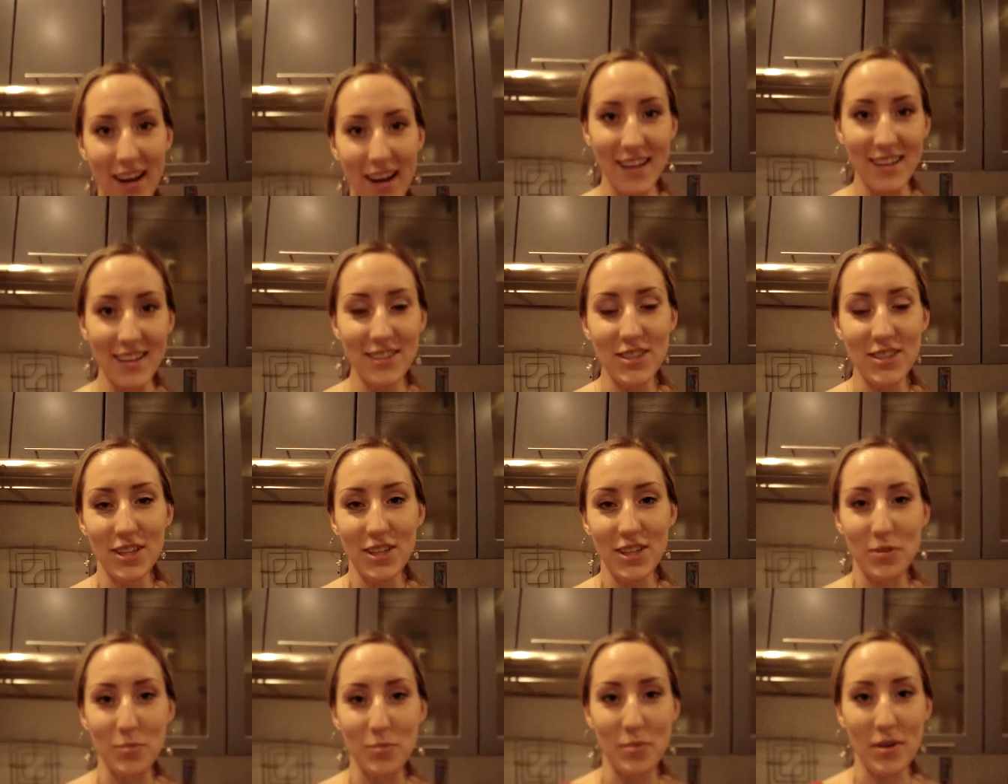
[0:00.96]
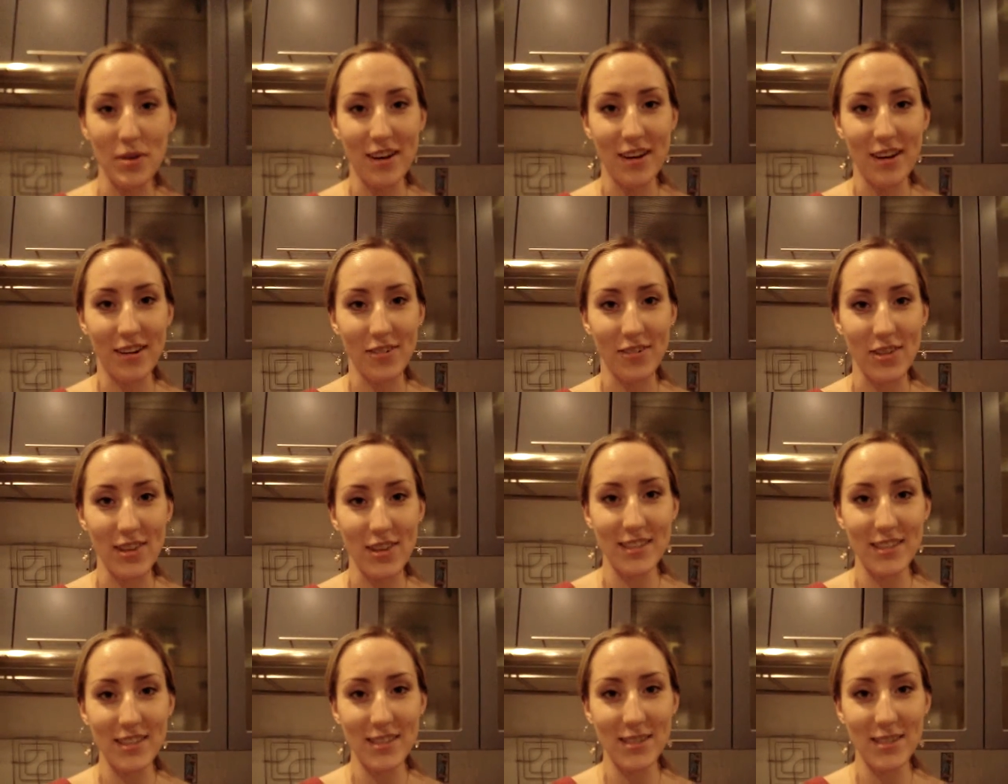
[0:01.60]
Hi teddy bear,
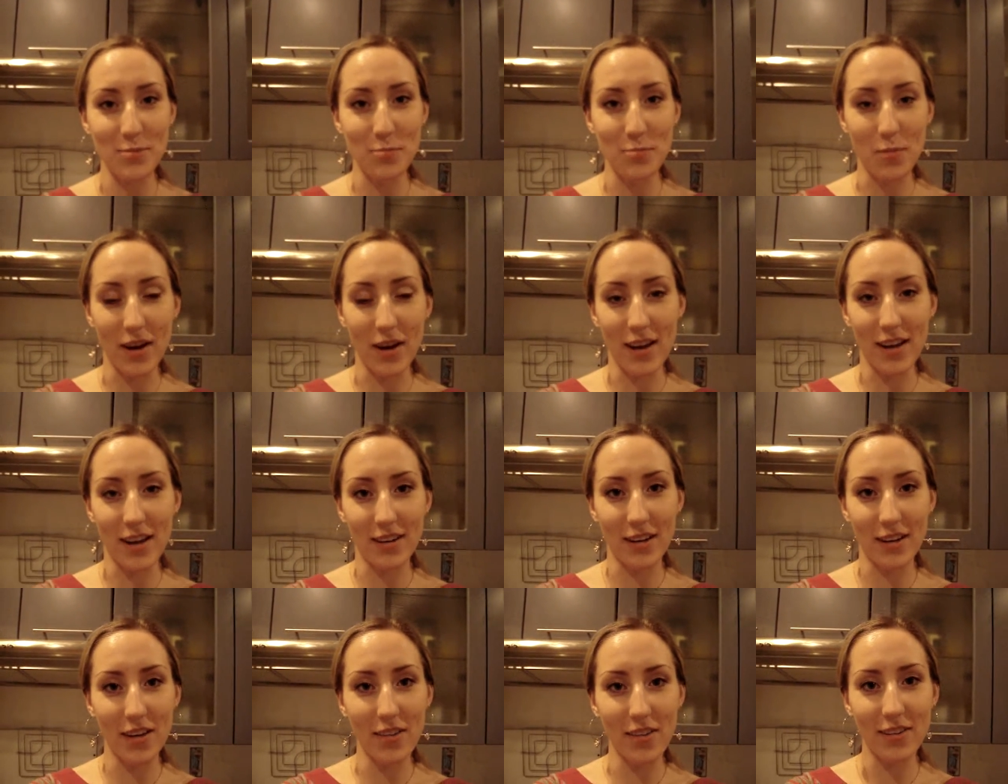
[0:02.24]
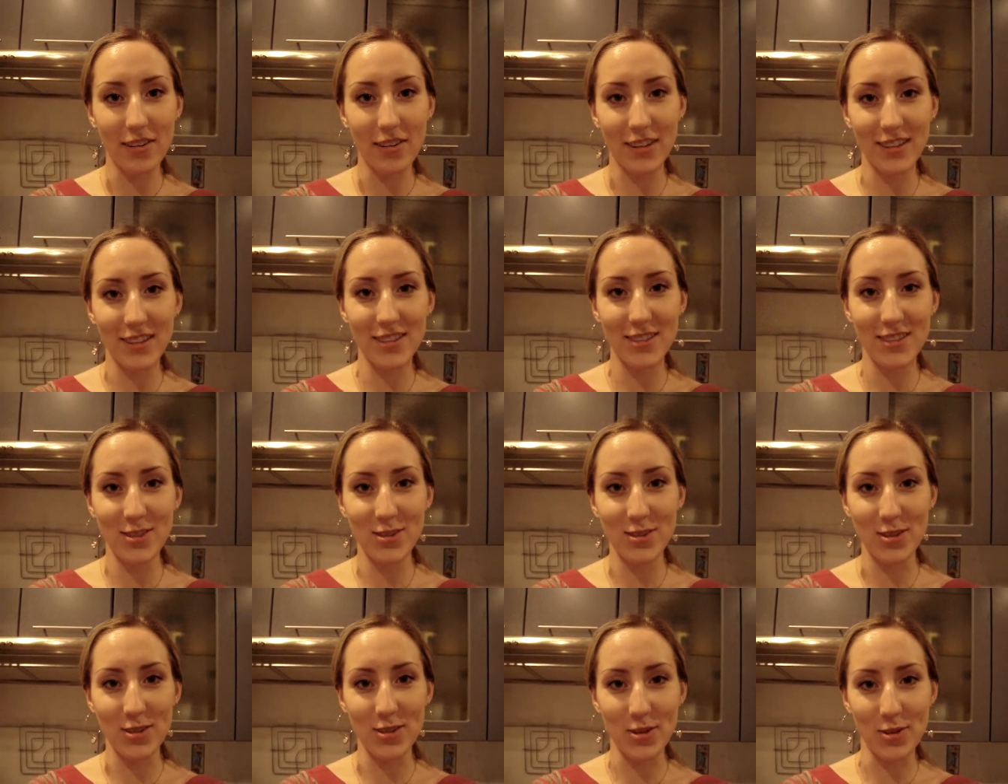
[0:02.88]
that's my another letter
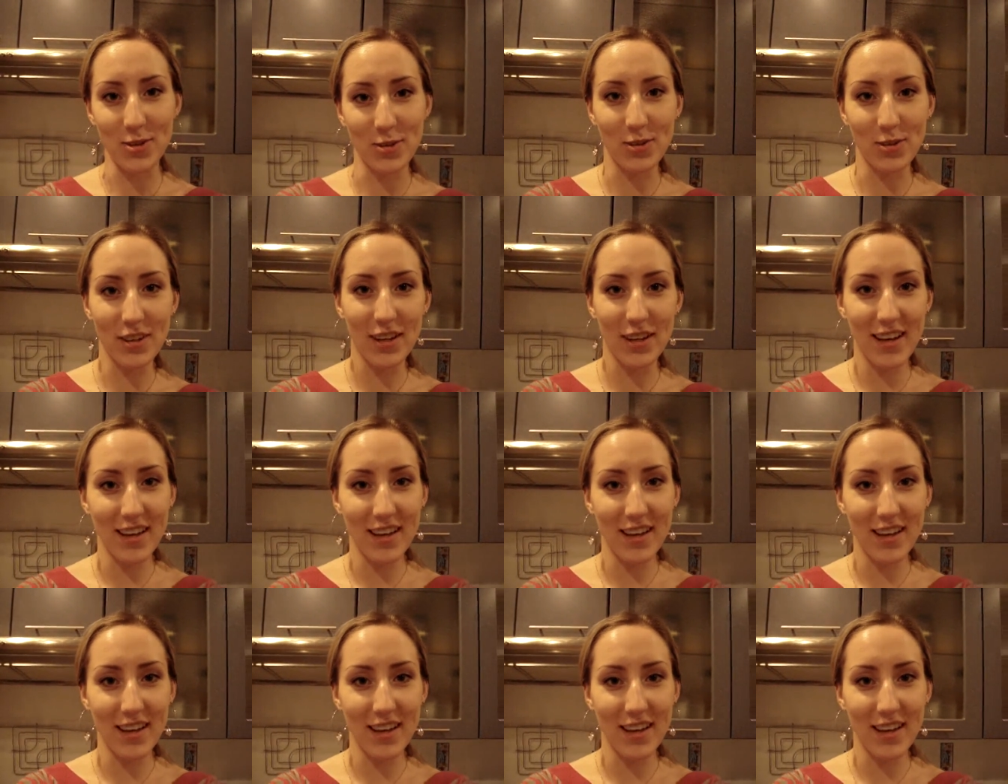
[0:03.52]
to you.